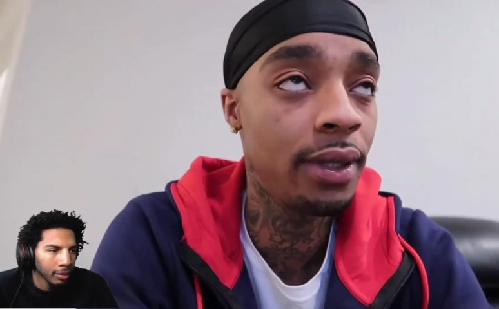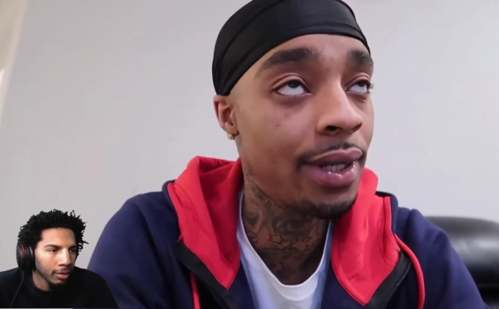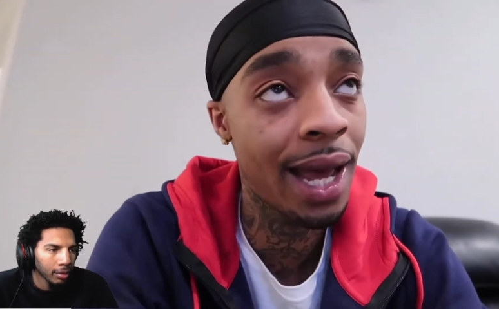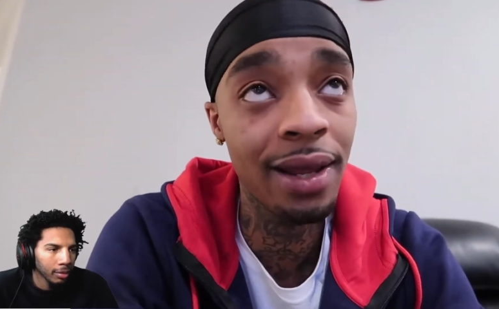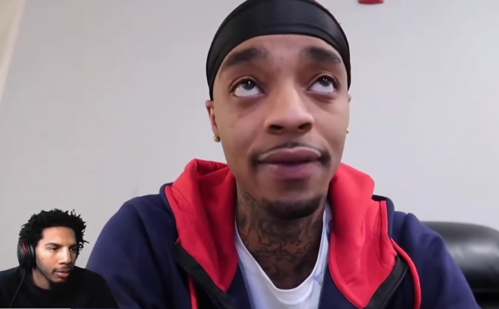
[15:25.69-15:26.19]

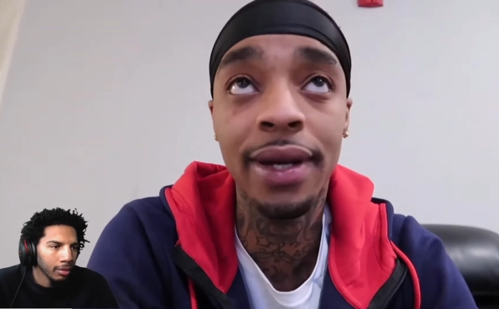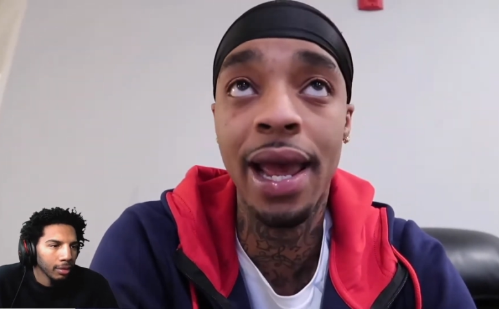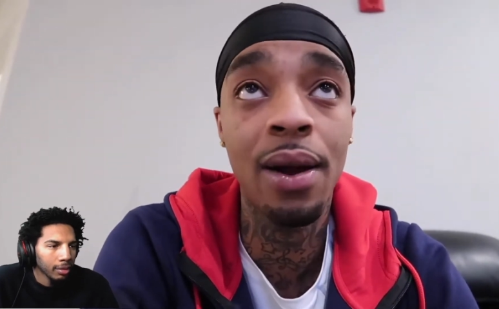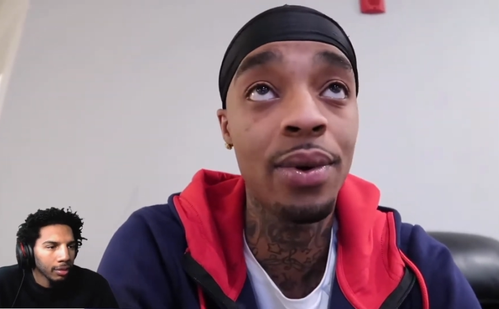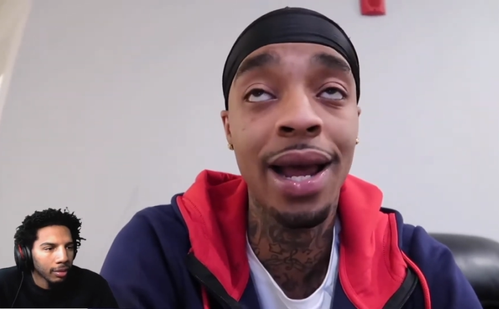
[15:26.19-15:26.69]
Speaker 1: Not even
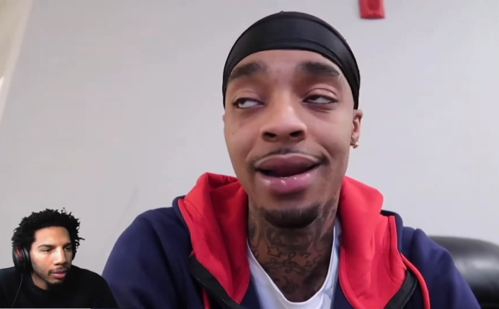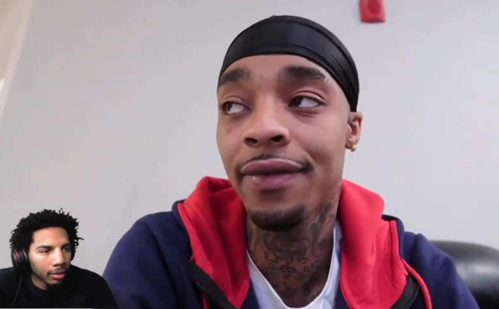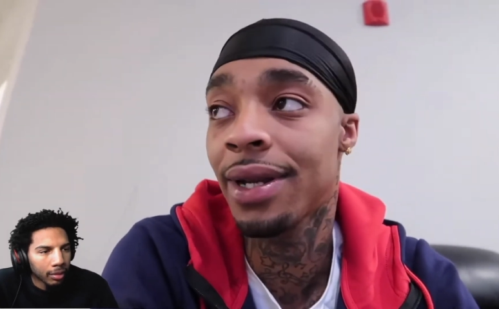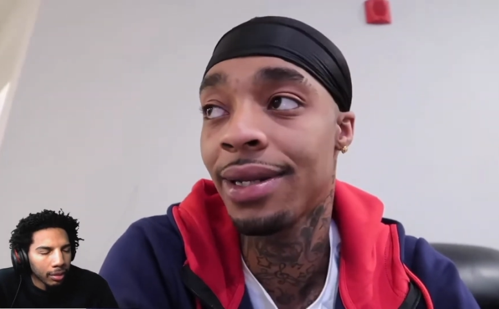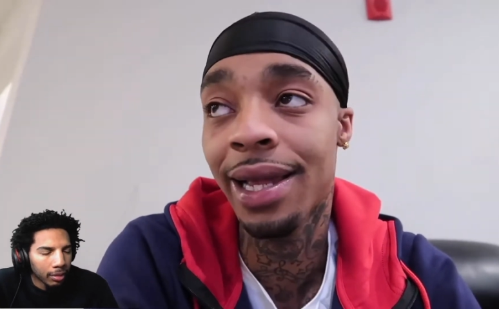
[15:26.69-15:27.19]
that. We're not
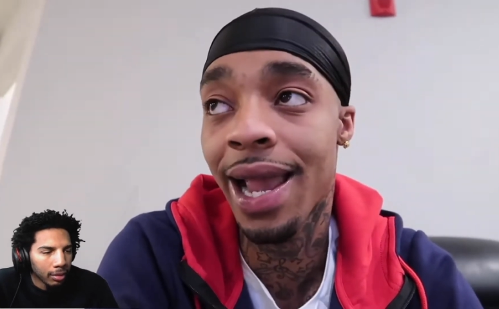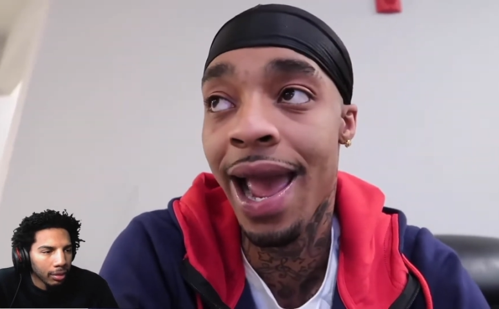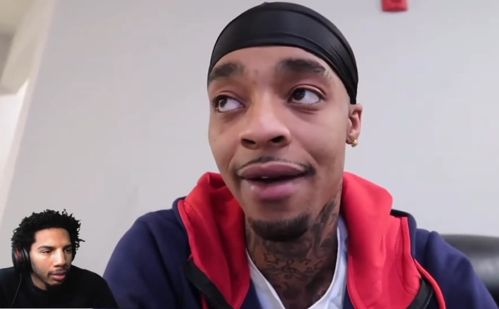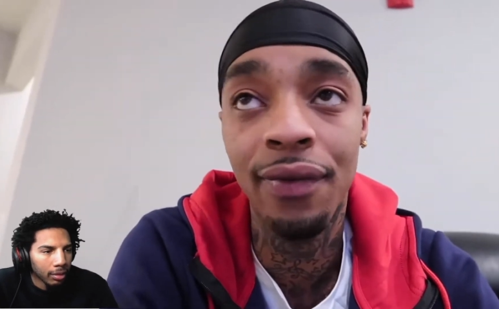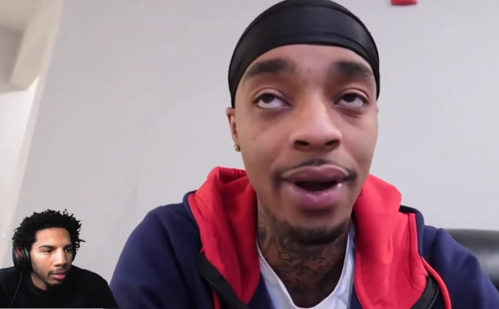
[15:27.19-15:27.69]
even like
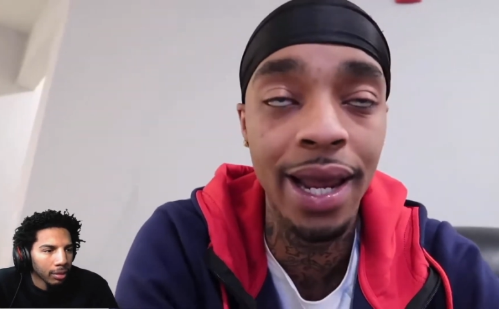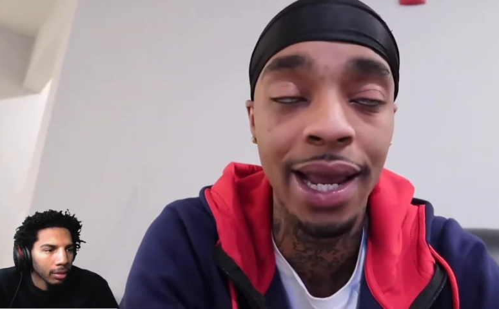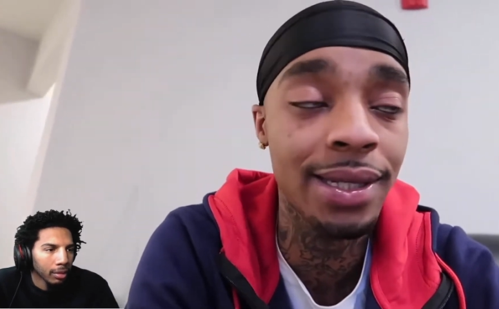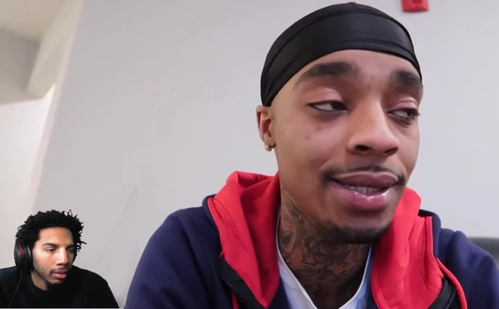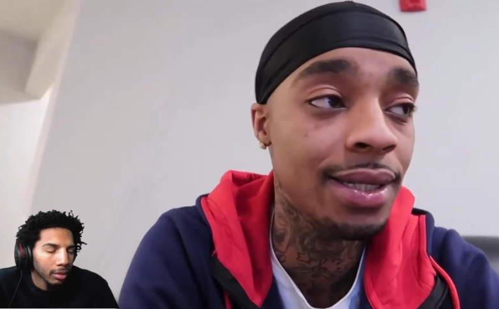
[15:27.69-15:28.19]
halfway
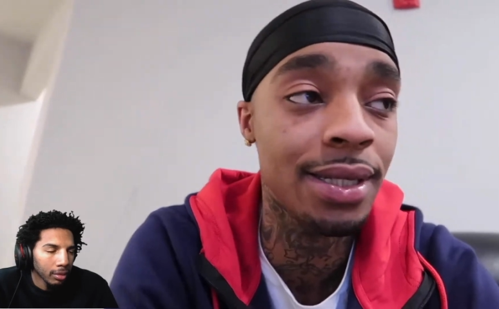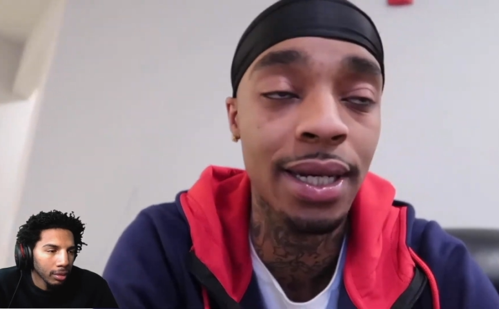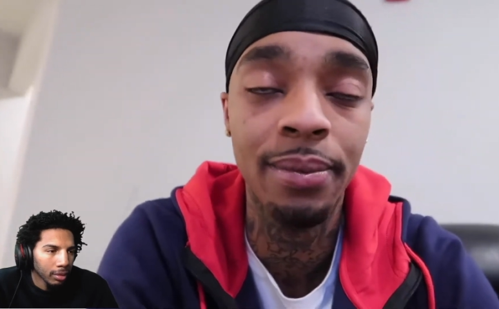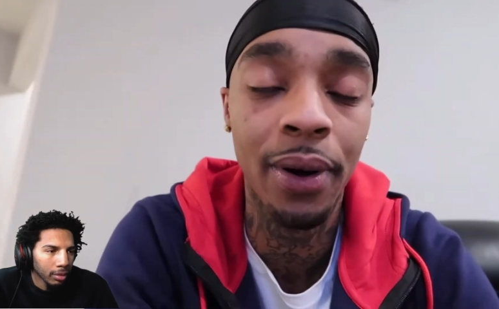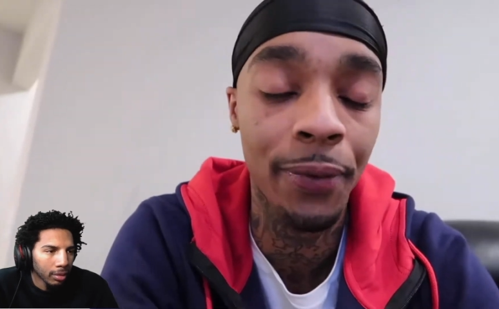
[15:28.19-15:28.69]
into the
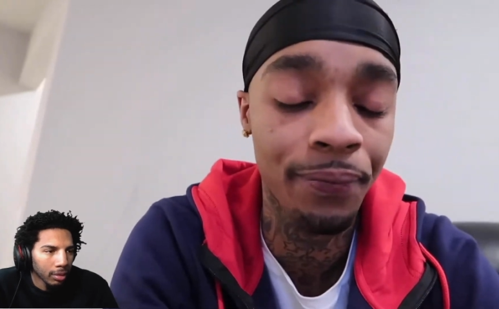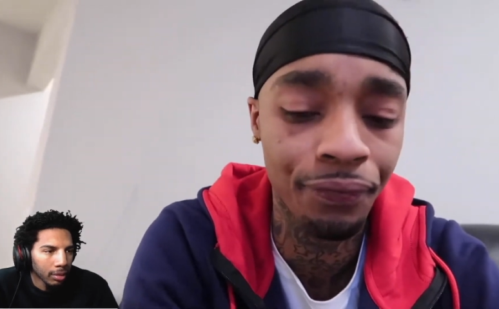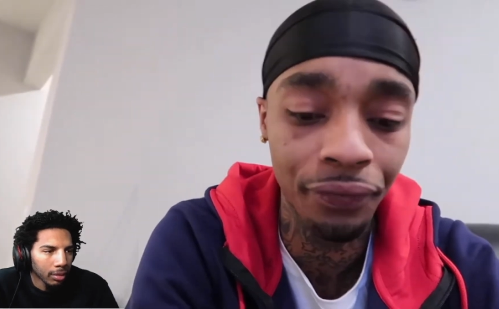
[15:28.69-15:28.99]
shit, bro.